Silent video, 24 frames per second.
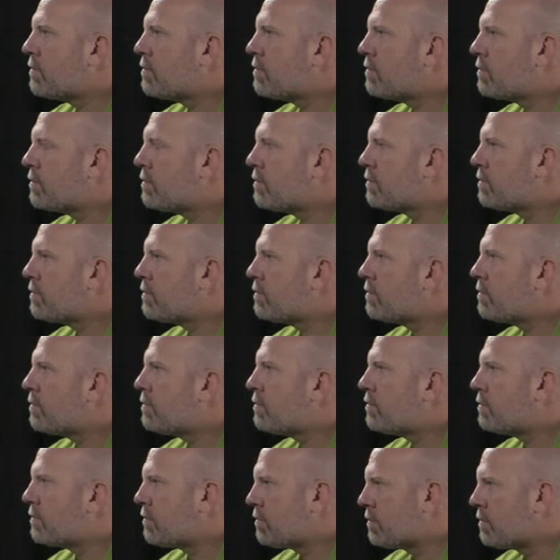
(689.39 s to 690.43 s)

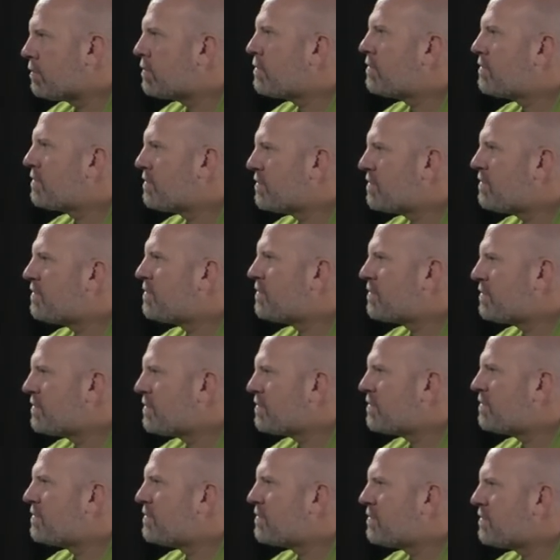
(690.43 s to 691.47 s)

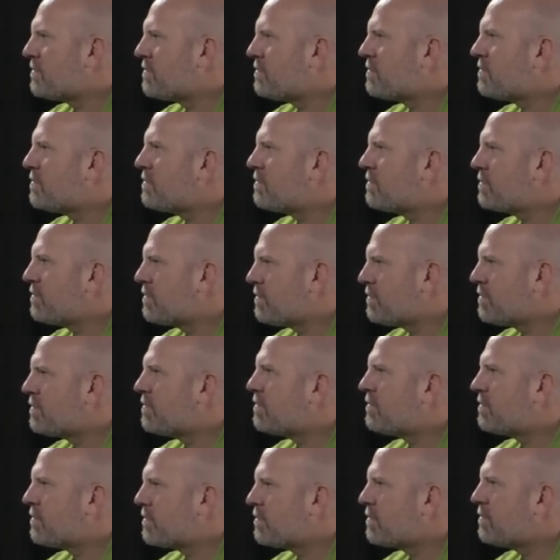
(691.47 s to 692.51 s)

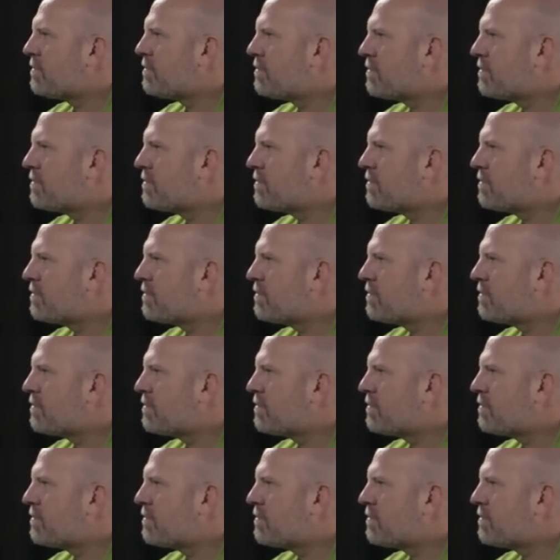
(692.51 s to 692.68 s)
No words are spoken by the person on screen.